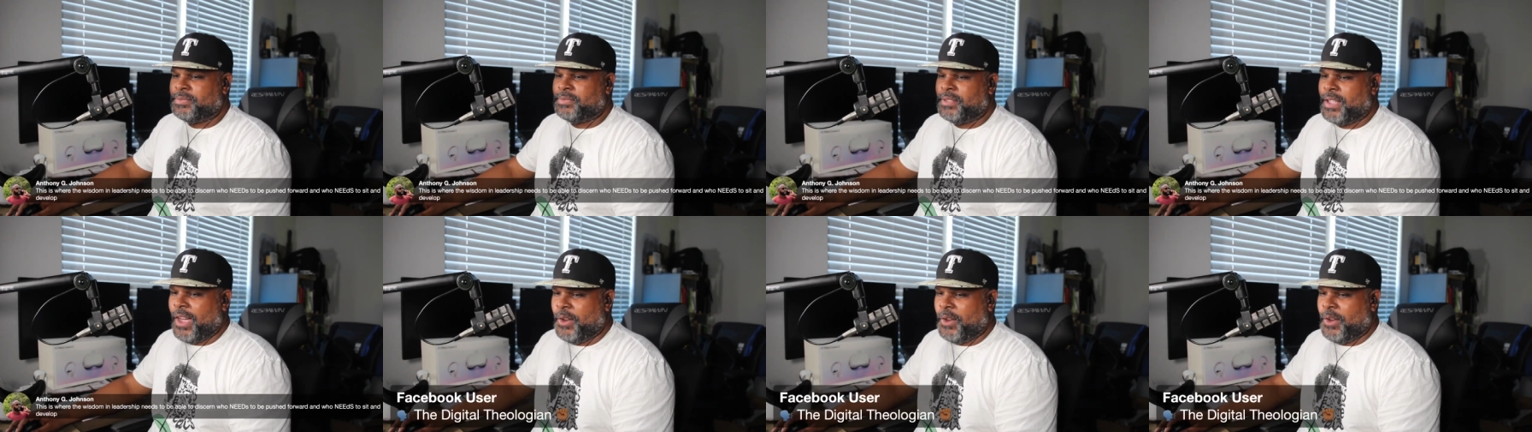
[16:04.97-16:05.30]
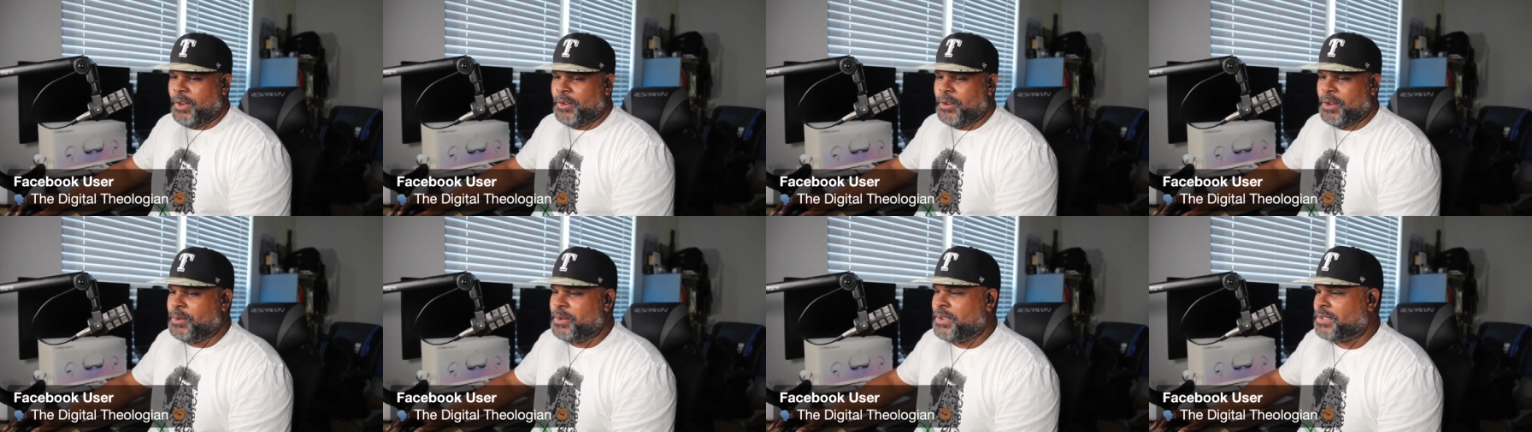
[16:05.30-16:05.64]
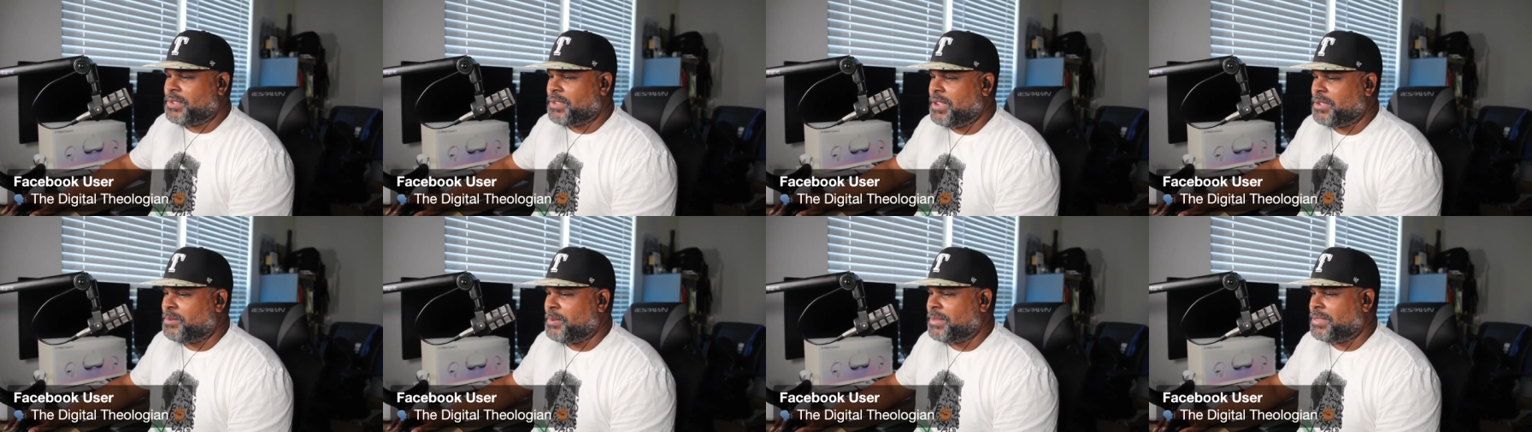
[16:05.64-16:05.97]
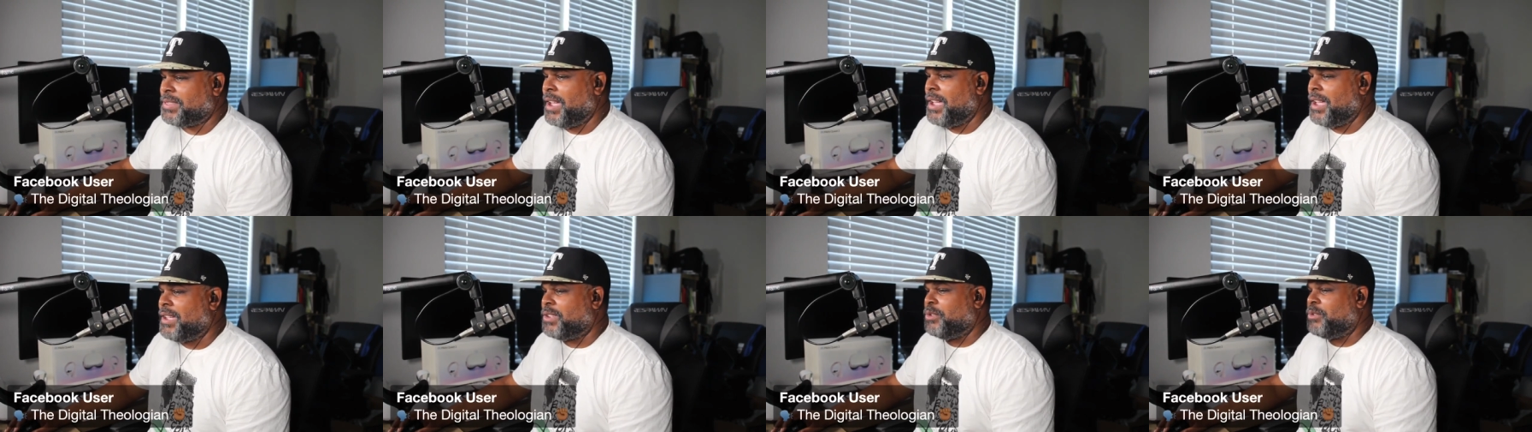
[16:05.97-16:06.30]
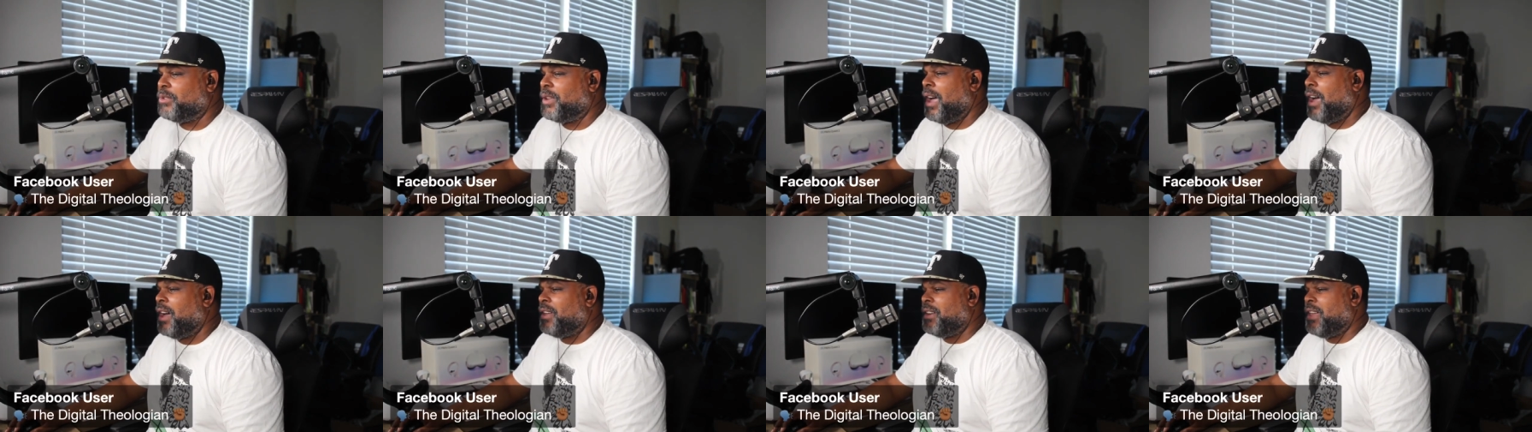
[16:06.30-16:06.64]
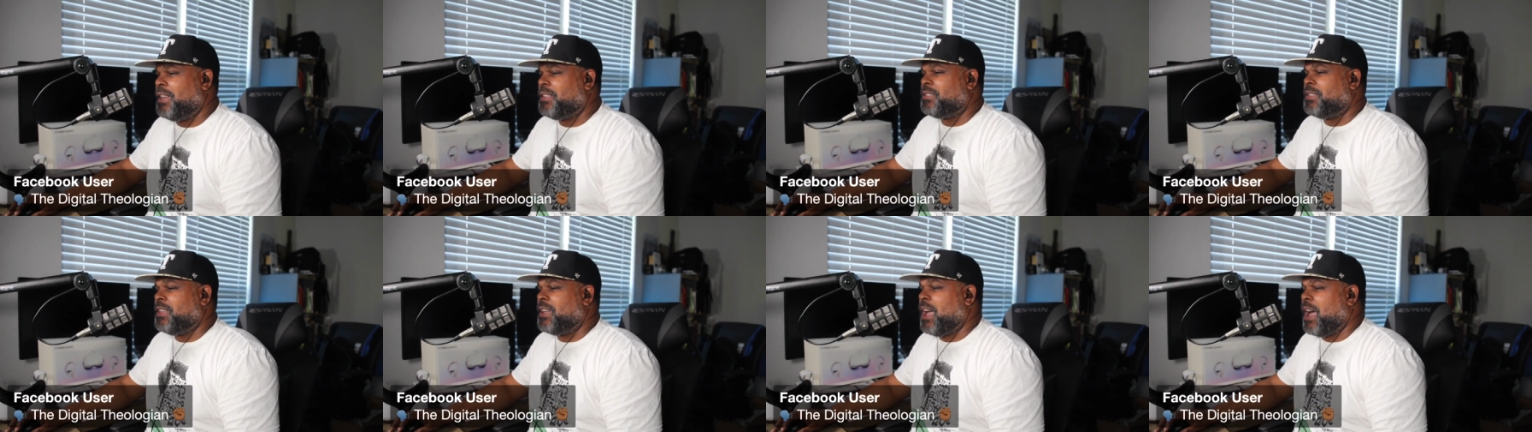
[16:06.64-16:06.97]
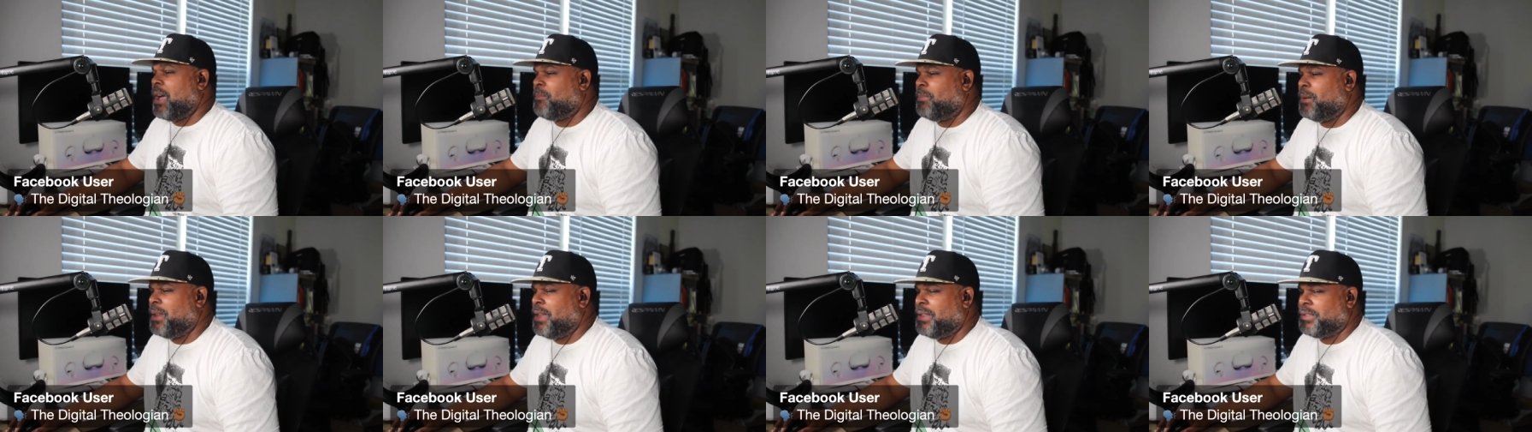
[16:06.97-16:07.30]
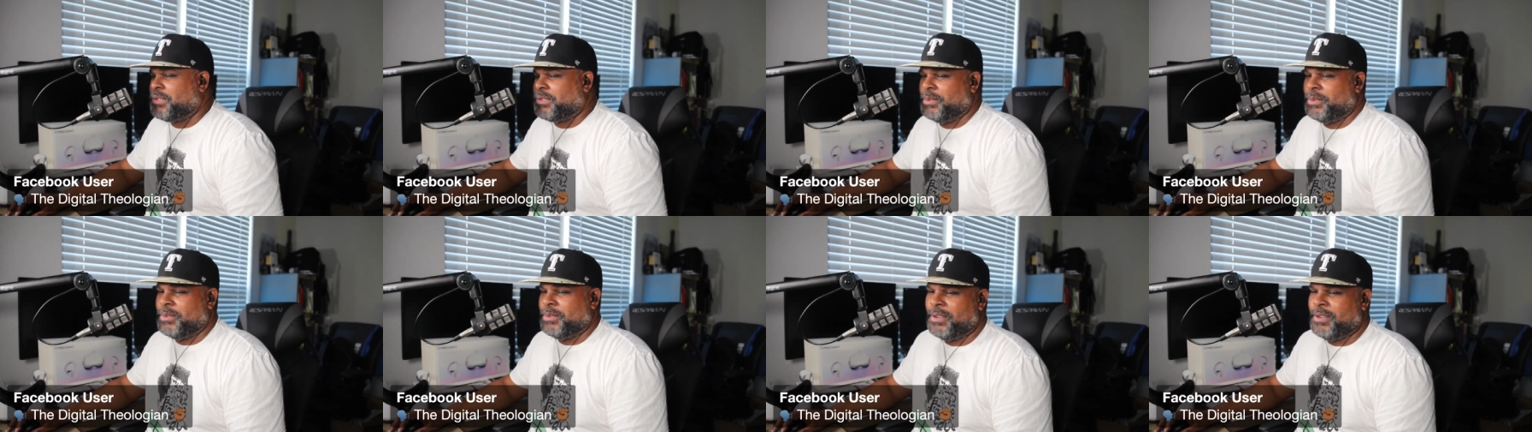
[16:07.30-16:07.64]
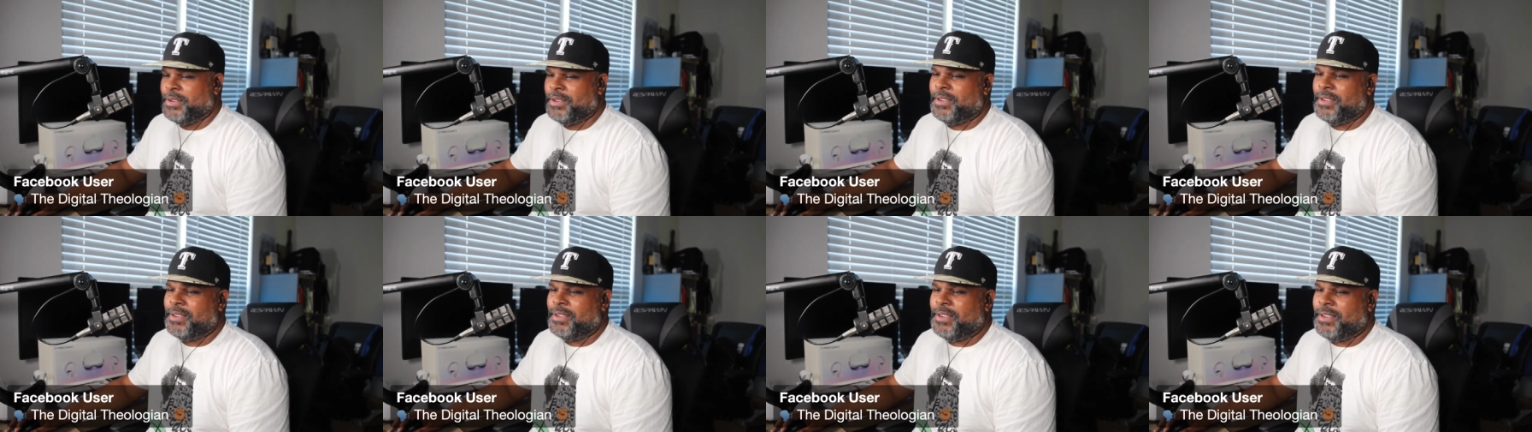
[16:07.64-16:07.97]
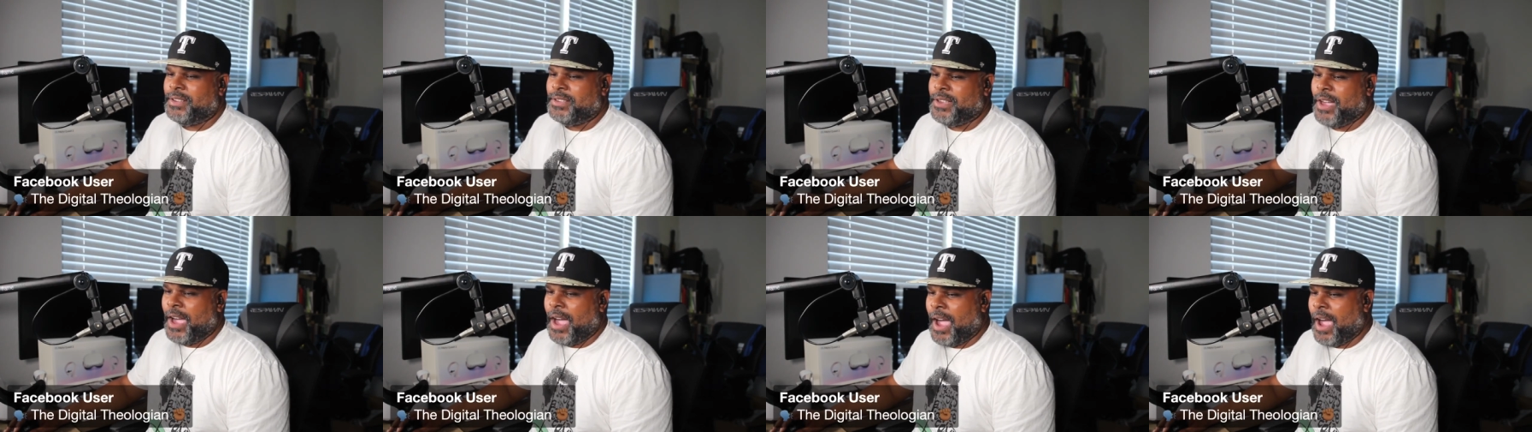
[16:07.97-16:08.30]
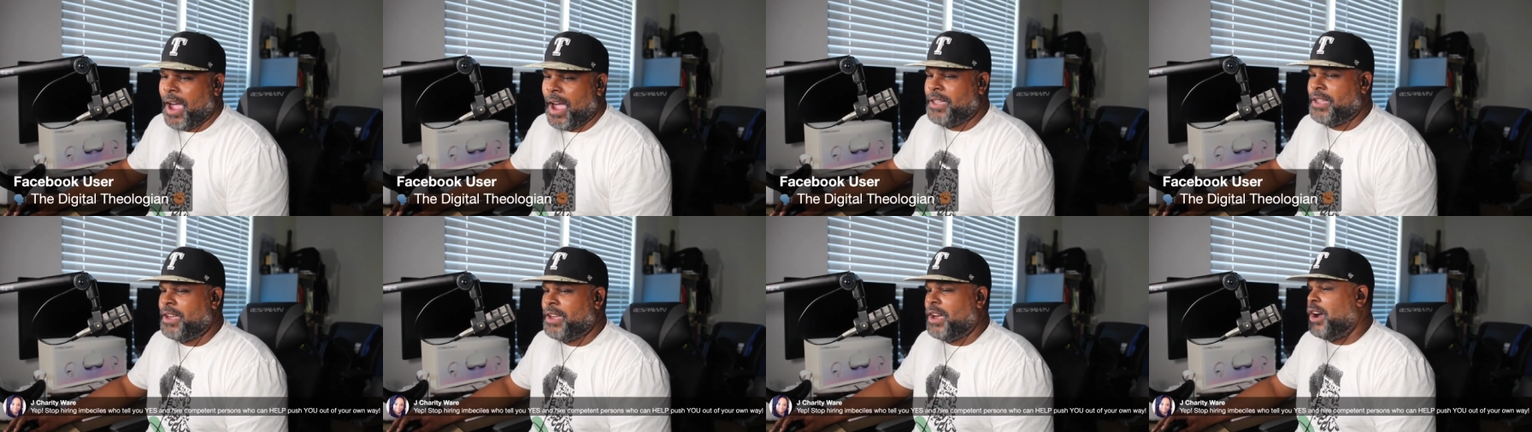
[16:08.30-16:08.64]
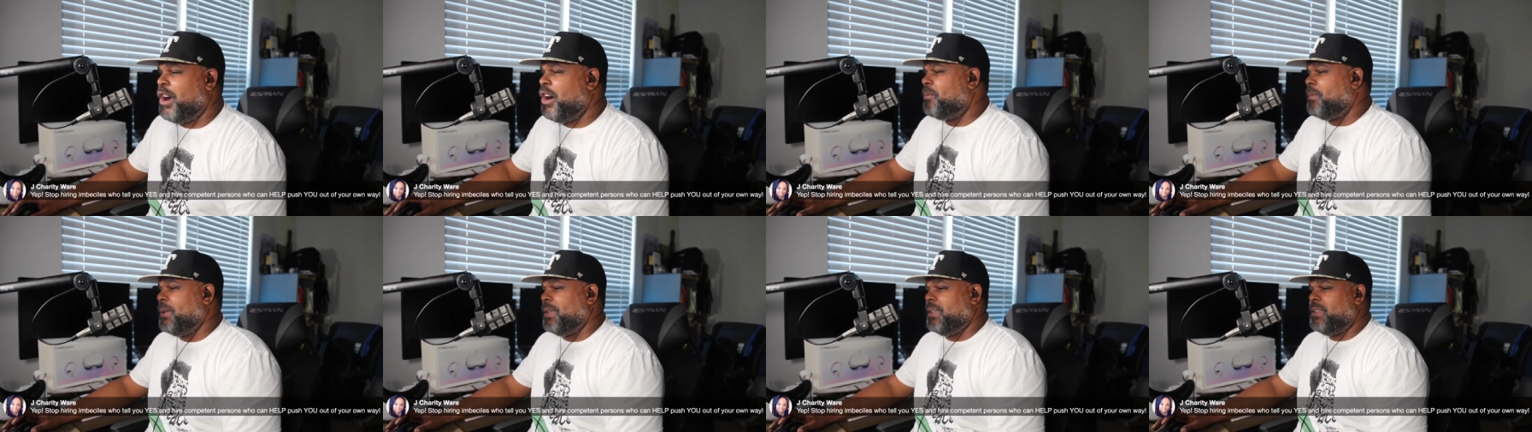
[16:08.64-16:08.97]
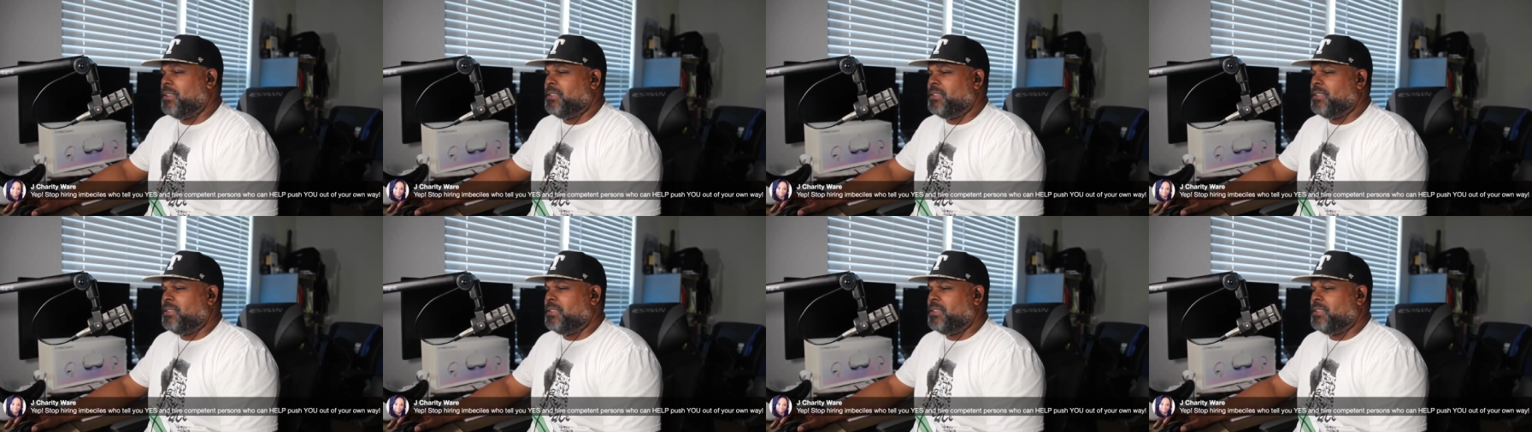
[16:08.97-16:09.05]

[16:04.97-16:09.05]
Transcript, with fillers: I don't know who this is, but thank you. God, God bless you. You hire your homie.